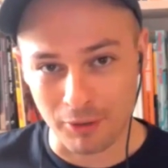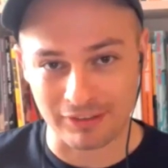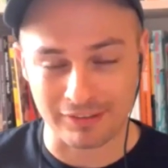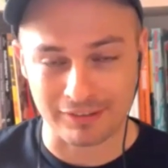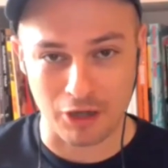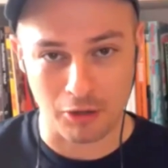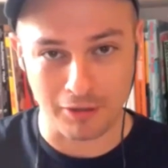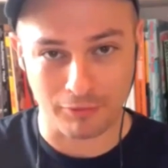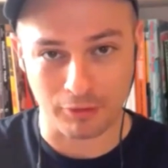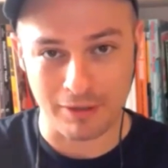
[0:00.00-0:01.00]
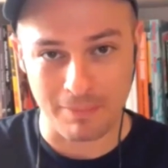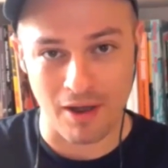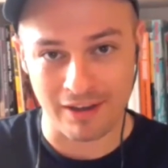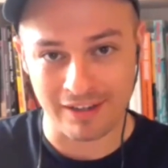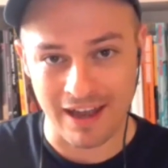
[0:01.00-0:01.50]
roles as co-leader of the Green
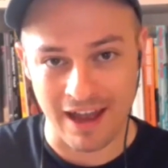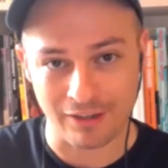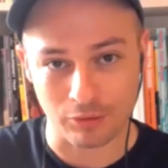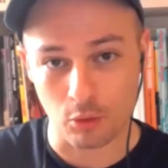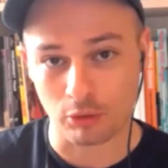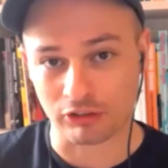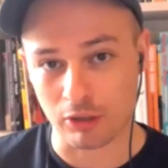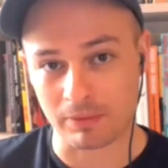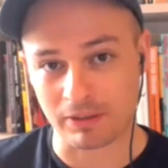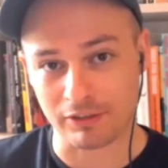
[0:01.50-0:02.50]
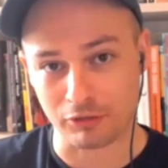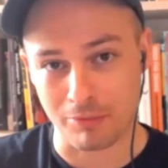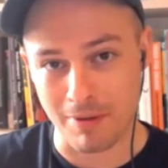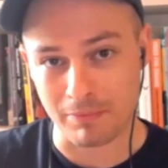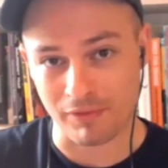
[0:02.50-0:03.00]
Party and also because
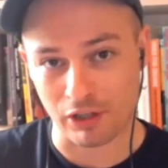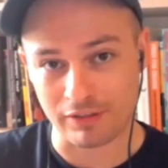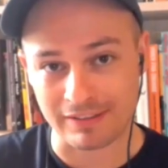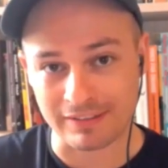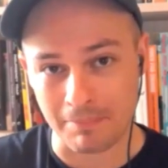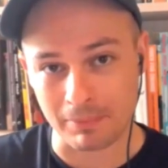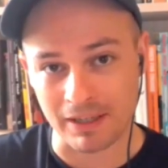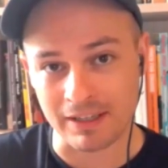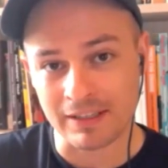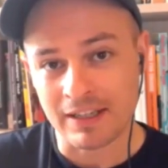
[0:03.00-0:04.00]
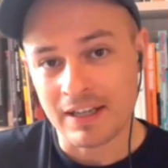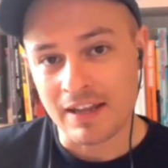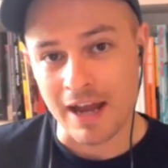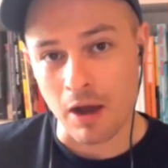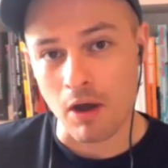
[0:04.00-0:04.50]
you're a member of the London Assembly.
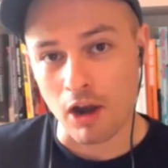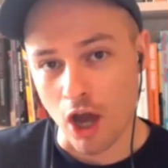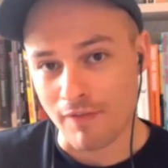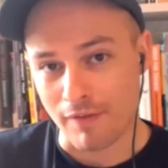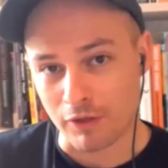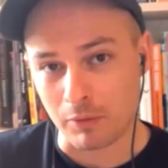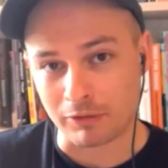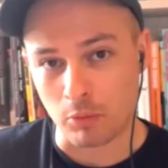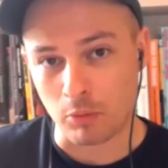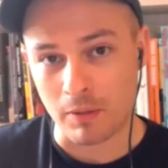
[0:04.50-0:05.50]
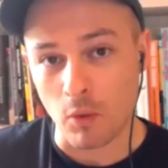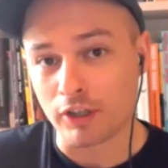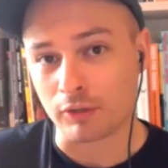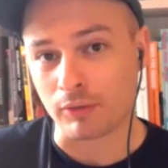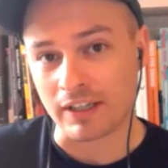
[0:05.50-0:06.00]
Now, a lot of our viewers will be
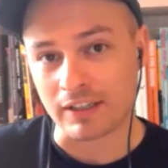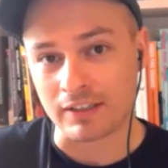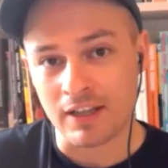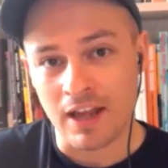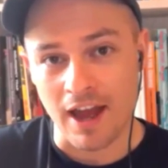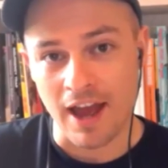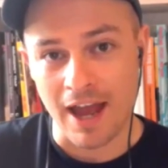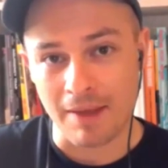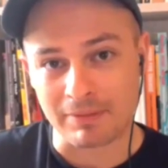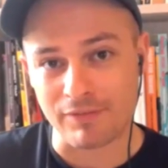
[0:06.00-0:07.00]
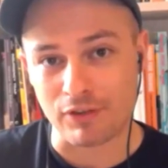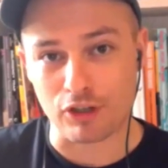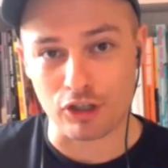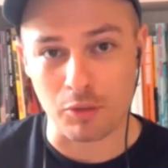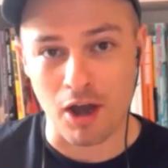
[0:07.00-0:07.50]
wondering, given
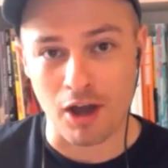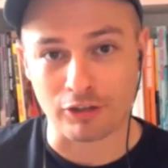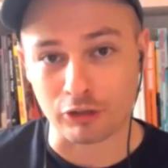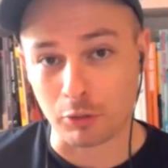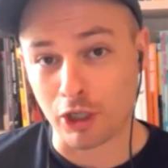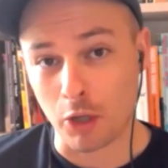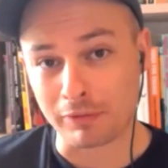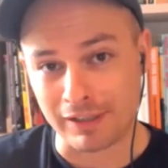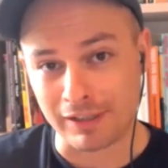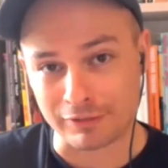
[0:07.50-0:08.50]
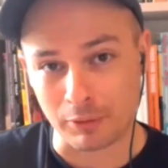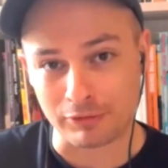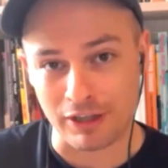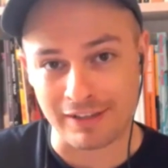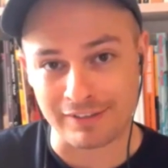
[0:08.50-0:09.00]
that you are so closely
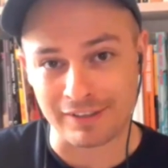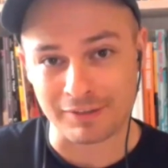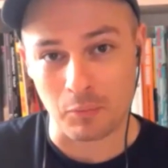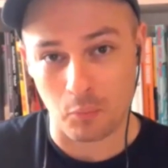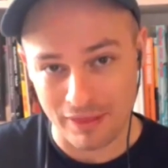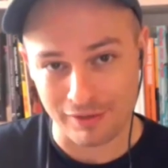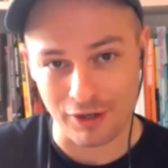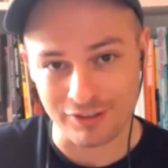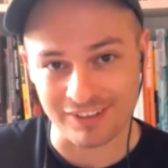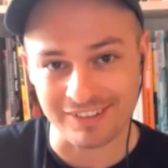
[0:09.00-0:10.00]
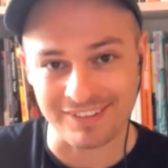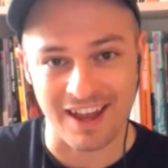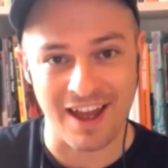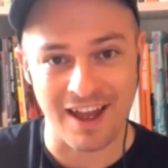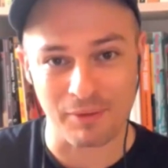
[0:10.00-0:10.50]
associated with London,
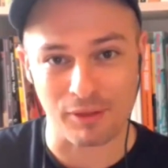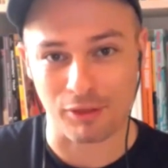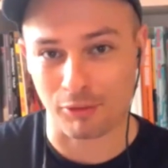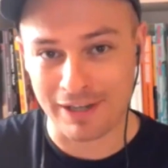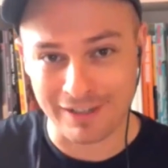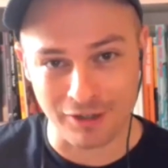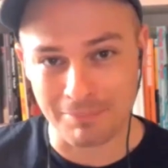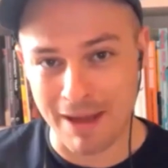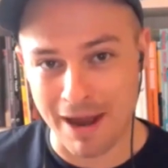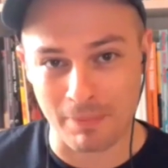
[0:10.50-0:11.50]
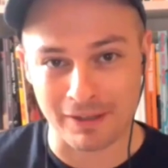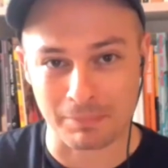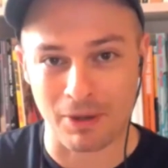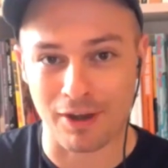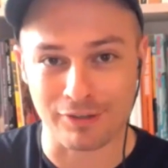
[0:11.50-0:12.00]
with three London mayoral
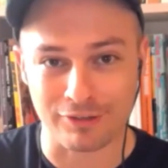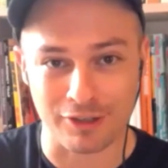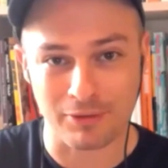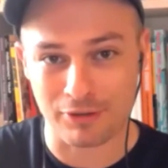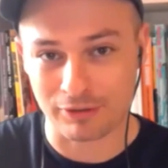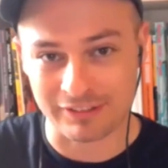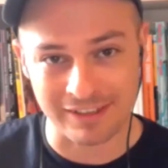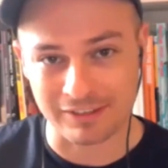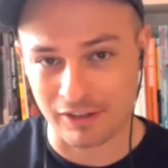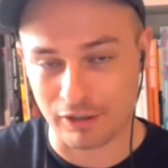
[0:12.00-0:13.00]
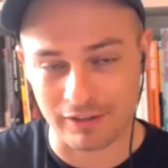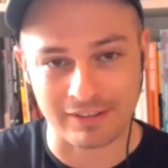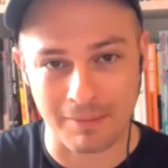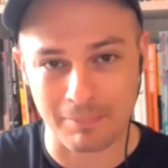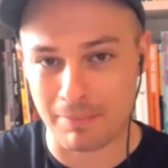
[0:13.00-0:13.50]
bids behind you, with your stint in the London
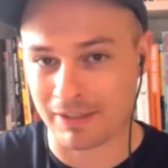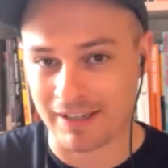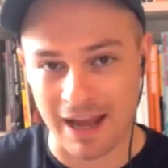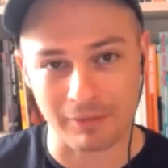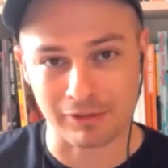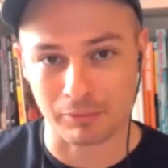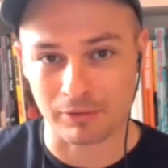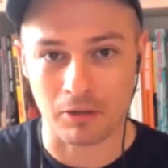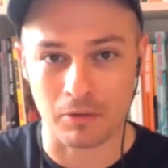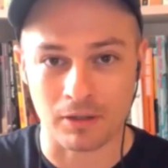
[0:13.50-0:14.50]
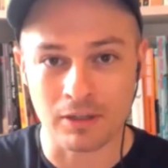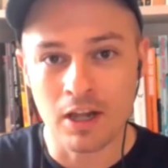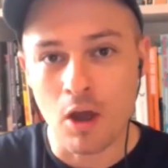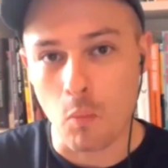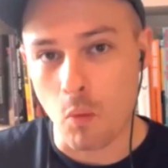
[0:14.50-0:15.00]
Assembly, being a councillor and so on,
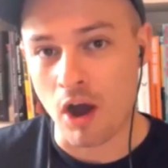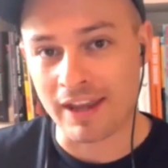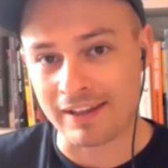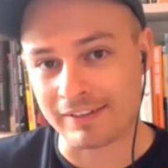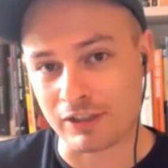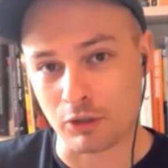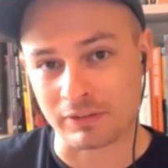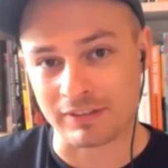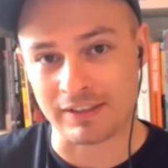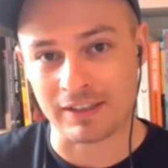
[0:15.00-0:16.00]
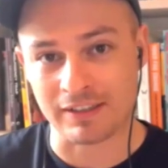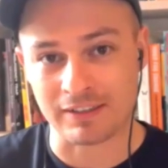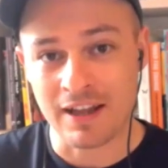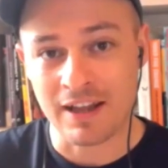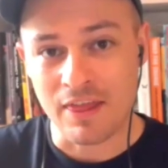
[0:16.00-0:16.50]
why it is that you're
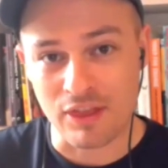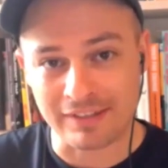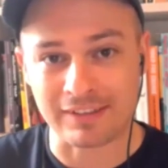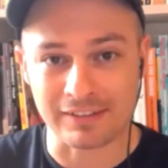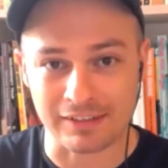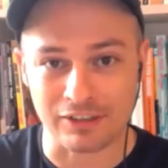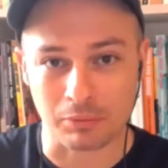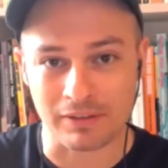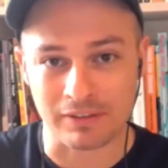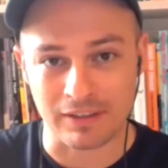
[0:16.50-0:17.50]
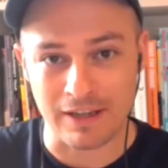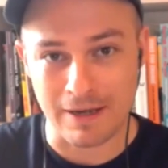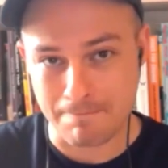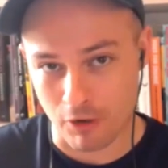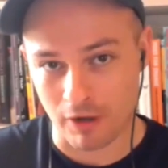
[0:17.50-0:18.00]
seeking this constituency
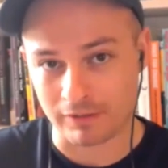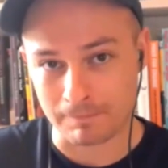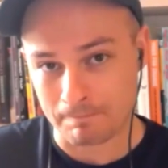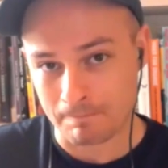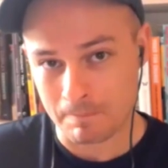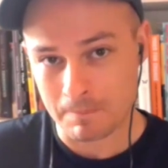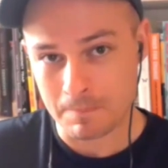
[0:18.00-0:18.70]
in Brighton?